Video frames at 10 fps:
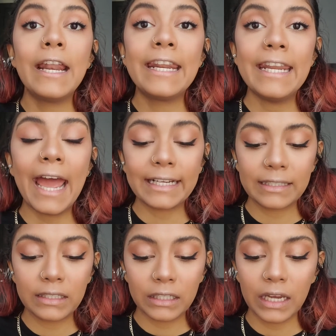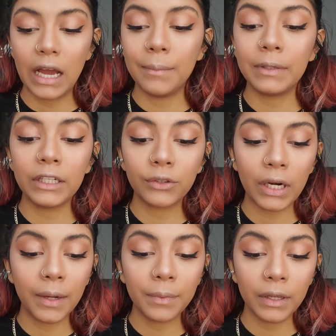Next, I'm gonna
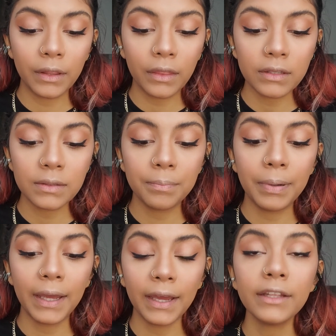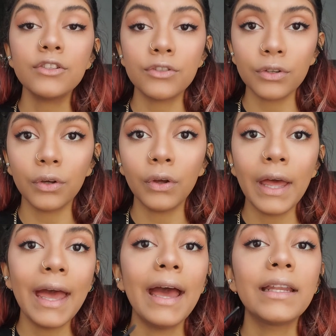grab this pencil
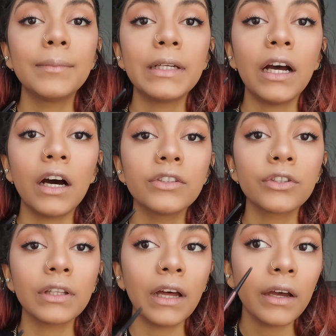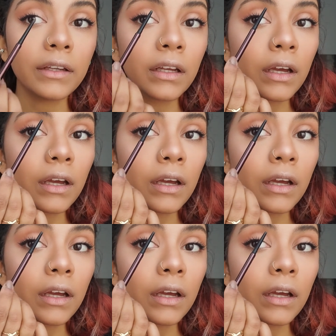and I'm gonna underline